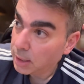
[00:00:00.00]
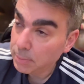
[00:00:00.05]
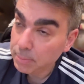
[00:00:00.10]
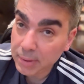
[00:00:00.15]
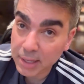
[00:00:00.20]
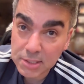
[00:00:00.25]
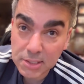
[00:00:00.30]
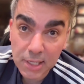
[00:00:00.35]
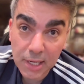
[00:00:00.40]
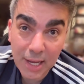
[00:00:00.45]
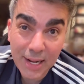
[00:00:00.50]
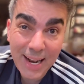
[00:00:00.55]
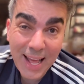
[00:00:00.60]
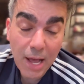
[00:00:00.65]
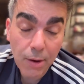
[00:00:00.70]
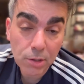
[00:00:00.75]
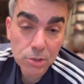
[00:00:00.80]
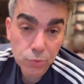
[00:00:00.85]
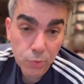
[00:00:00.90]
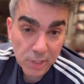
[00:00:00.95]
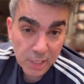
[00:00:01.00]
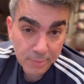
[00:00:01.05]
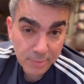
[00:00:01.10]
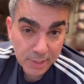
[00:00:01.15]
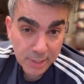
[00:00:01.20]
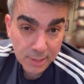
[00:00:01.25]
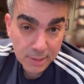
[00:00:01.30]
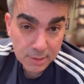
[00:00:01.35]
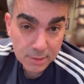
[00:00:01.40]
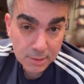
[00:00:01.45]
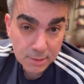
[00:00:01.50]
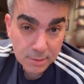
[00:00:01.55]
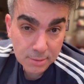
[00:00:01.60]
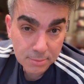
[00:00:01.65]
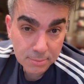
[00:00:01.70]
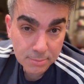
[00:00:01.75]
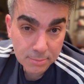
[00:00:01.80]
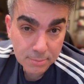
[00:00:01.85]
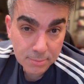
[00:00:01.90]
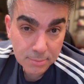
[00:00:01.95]
basically an hour 20 minutes,
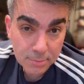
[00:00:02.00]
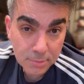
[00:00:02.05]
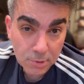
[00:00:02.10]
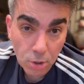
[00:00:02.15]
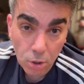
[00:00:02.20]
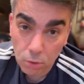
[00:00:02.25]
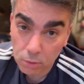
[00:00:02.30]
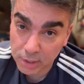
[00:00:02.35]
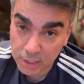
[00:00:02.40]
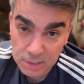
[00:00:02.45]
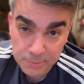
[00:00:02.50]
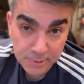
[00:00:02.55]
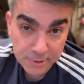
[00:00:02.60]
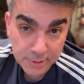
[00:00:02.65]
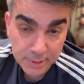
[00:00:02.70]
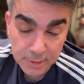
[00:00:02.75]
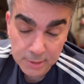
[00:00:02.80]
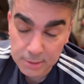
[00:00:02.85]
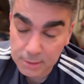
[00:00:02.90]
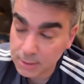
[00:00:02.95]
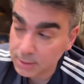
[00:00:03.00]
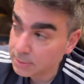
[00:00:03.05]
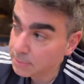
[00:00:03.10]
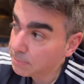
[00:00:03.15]
the whole experience.